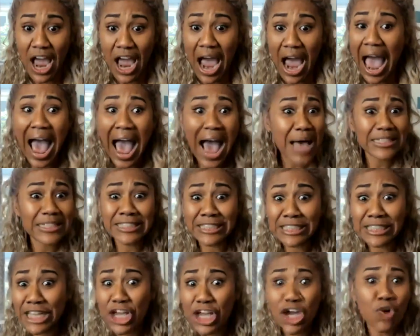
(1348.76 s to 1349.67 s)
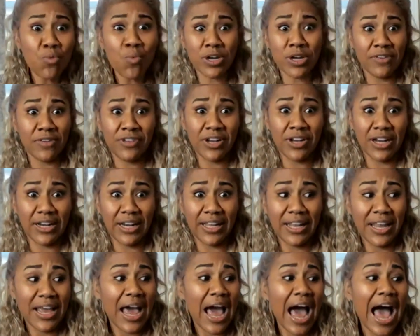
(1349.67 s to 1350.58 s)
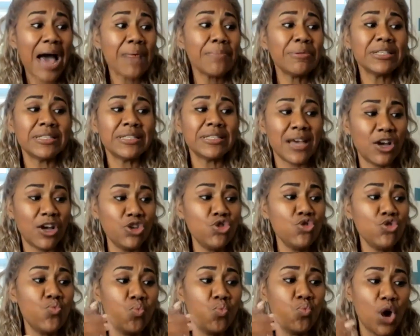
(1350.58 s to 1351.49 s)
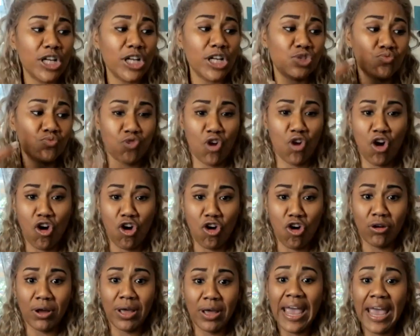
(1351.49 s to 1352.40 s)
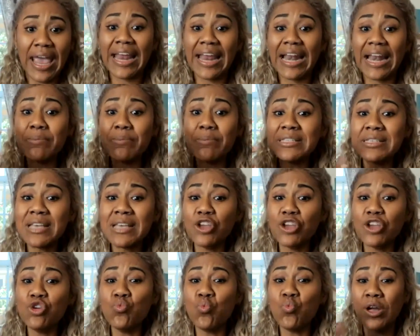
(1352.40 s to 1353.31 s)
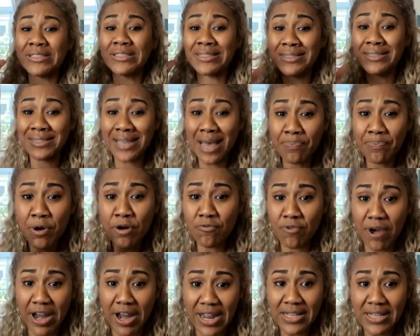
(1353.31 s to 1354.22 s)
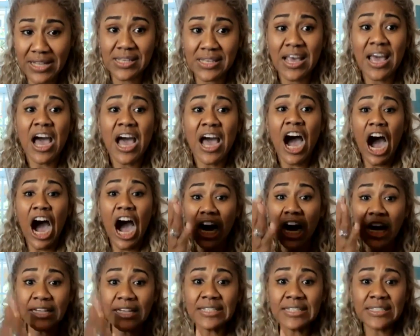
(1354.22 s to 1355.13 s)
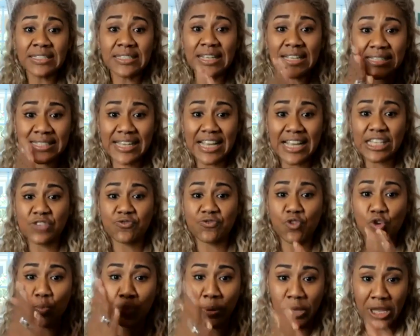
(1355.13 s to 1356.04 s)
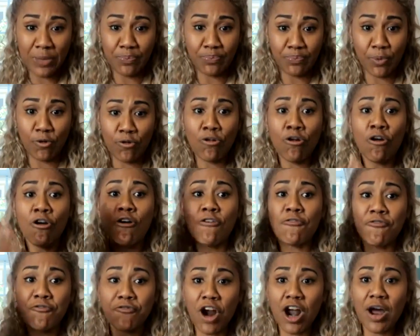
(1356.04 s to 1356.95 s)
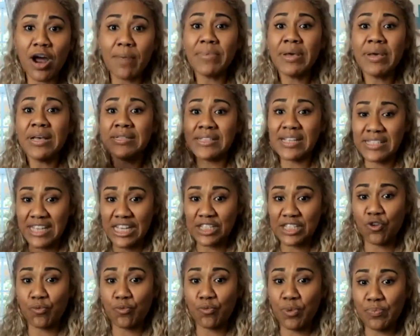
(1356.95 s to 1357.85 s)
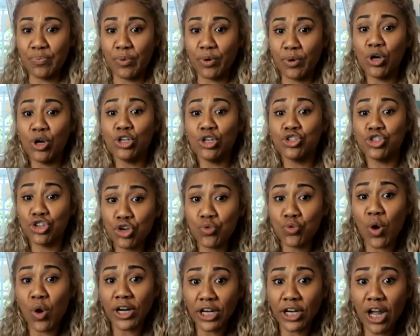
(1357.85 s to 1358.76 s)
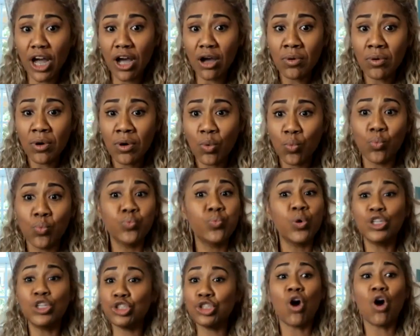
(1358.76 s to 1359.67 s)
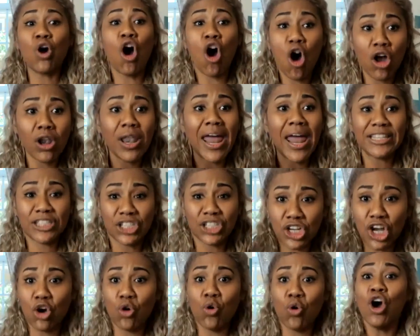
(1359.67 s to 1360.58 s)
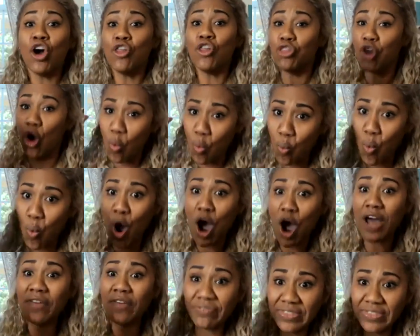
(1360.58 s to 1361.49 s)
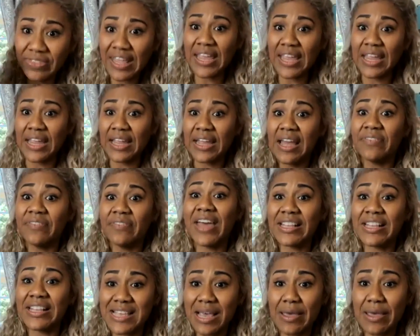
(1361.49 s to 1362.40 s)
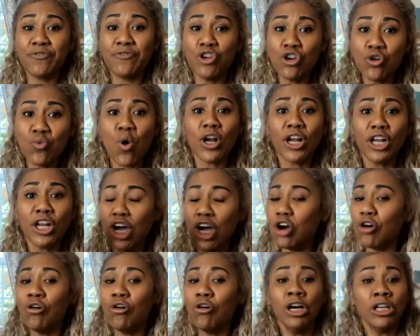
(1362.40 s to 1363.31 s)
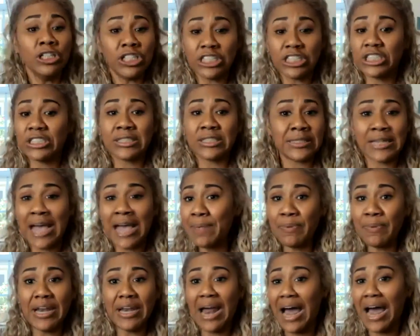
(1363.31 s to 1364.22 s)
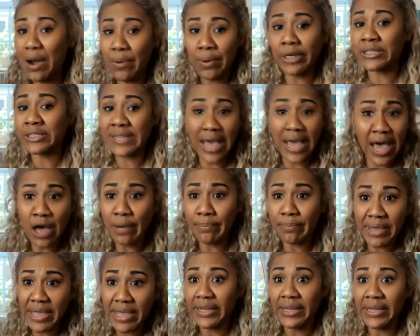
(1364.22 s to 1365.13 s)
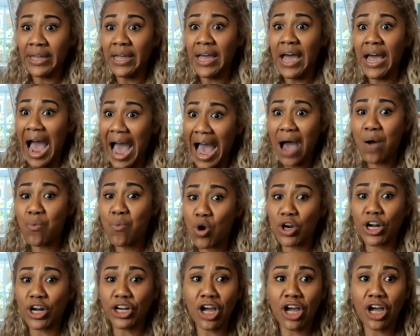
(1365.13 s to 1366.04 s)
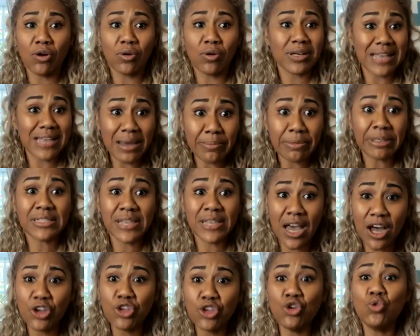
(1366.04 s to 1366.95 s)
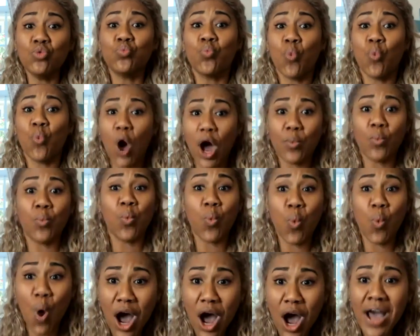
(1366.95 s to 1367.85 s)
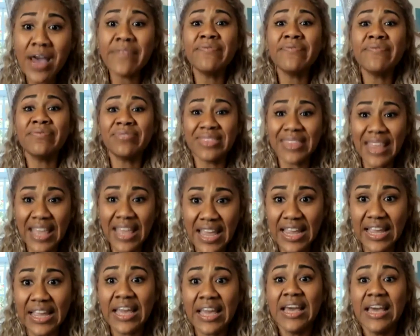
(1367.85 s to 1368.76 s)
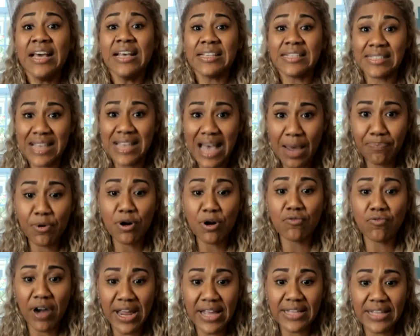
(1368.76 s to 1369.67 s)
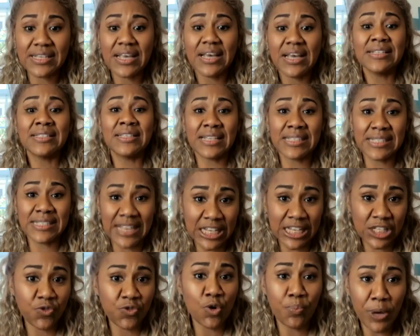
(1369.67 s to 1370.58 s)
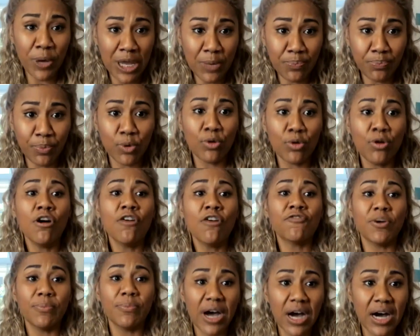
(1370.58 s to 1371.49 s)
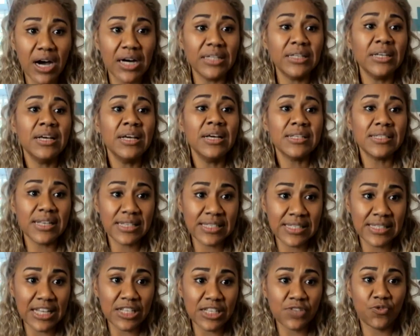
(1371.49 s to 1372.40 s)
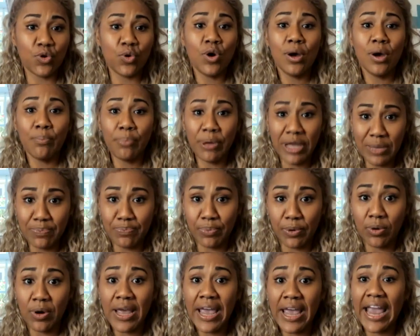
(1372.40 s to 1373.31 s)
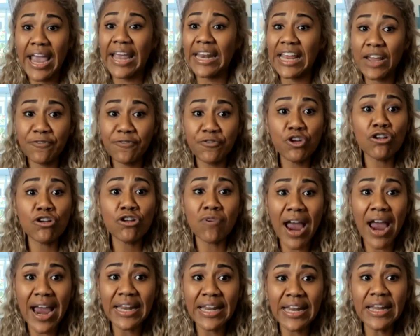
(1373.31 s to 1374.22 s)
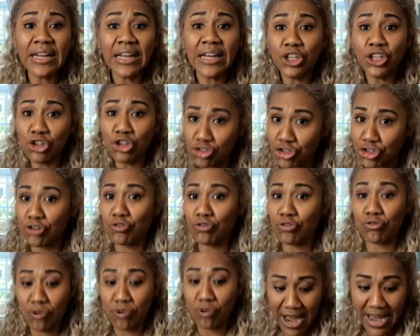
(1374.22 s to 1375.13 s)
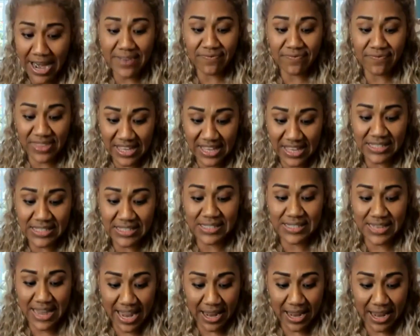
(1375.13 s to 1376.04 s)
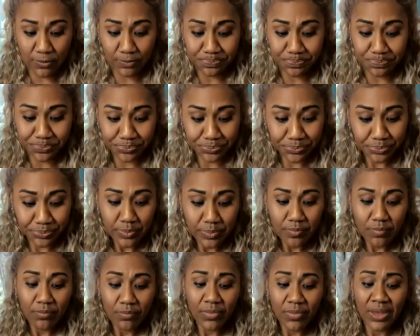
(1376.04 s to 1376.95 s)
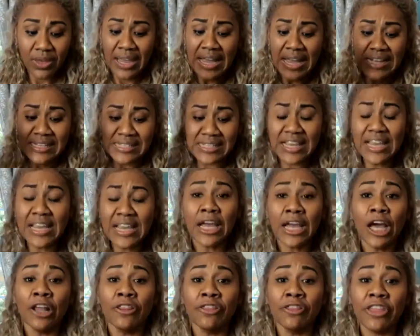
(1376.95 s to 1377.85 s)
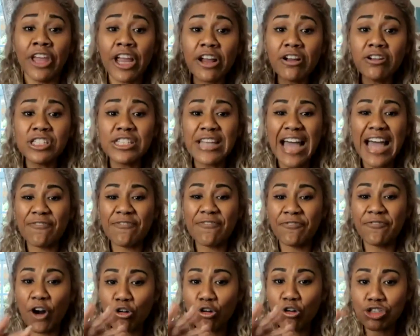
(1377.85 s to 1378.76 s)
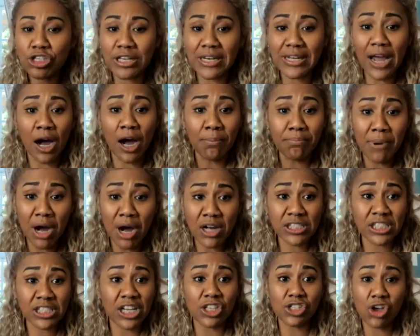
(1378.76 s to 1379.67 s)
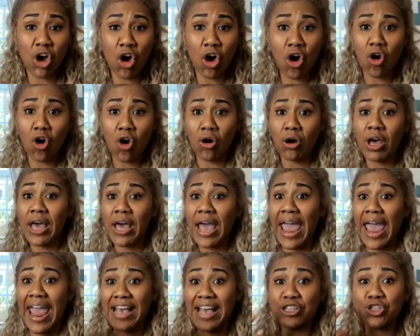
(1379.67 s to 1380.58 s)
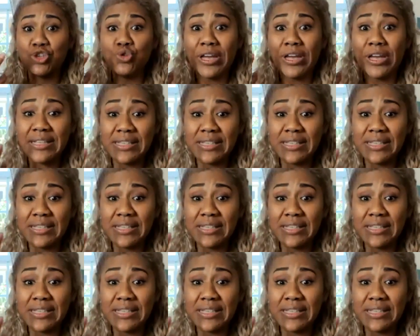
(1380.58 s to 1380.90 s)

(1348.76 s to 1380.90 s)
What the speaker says: I'm going to tell you what's wrong. And I'm going to tell you what separates unsuccessful people from successful people. Do you want to know? Would you all like to know the one thing that's, if you want to know, just type in, I don't tell me. I want to know, because I'm going to tell you what one thing separates successful people from unsuccessful people. And if you're writing, you should write this down. See, there's diversity amongst us all. As you can